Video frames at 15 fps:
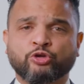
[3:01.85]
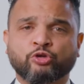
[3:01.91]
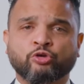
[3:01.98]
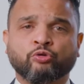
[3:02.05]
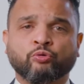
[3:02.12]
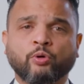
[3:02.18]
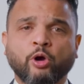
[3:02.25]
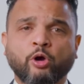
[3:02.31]
to
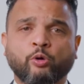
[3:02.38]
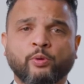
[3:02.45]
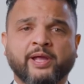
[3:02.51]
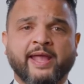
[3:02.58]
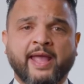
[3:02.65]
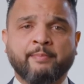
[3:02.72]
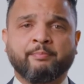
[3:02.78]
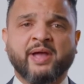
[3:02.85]
growing
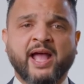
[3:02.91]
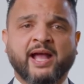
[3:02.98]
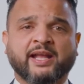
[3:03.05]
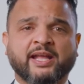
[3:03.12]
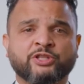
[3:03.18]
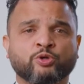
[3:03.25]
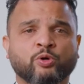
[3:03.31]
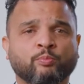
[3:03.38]

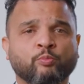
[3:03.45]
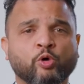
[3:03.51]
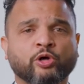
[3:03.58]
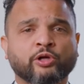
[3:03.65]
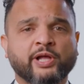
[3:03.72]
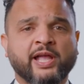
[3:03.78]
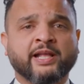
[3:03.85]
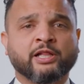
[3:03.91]
MPAC into a more
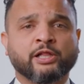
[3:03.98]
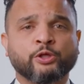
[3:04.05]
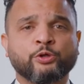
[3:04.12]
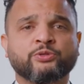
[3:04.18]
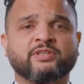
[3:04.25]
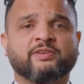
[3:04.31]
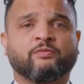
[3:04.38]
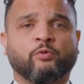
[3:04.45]

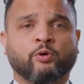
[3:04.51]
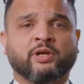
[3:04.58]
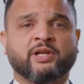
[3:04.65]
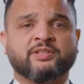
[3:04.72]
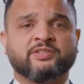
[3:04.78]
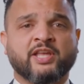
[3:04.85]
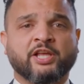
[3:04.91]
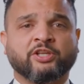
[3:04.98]
inclusive
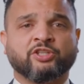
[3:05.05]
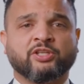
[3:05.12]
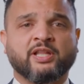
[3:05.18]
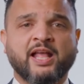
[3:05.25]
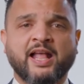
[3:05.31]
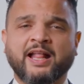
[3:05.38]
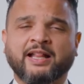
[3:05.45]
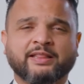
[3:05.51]
organization
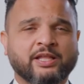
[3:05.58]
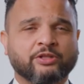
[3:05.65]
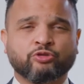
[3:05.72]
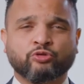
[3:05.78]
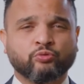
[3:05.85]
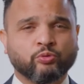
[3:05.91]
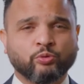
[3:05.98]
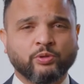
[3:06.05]
that
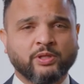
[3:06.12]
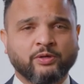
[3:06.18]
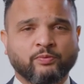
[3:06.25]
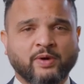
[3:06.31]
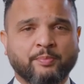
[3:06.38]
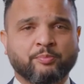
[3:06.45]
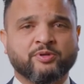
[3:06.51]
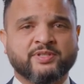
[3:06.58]
truly
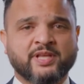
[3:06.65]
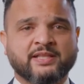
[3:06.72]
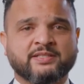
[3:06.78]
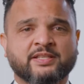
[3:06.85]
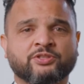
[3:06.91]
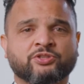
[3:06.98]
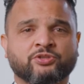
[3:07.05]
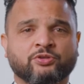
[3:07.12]

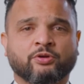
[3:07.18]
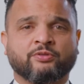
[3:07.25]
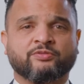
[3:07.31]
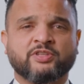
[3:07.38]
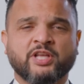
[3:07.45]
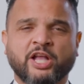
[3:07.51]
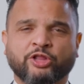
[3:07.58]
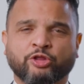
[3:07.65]
represents and
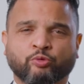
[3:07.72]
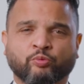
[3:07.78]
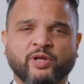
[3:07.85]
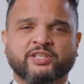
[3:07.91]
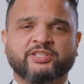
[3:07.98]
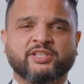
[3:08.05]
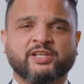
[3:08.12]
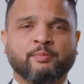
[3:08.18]
serves the
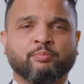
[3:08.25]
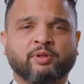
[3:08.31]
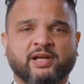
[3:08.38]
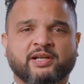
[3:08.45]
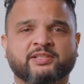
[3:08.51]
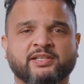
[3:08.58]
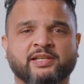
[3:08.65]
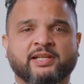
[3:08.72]
rich
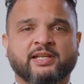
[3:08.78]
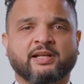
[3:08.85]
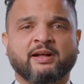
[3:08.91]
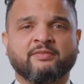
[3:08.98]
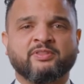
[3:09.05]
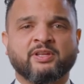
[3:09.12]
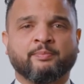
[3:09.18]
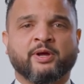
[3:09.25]
complexity
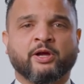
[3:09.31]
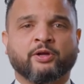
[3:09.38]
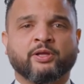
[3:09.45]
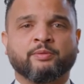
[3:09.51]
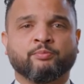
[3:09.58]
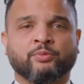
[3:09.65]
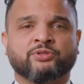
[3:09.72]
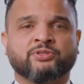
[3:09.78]
of the
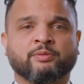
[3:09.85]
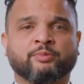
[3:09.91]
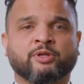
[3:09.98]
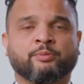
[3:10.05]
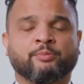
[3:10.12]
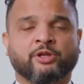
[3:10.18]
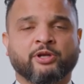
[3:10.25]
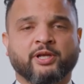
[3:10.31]
American Muslim
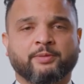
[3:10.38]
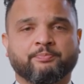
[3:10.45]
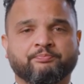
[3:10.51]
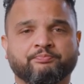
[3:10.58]
community.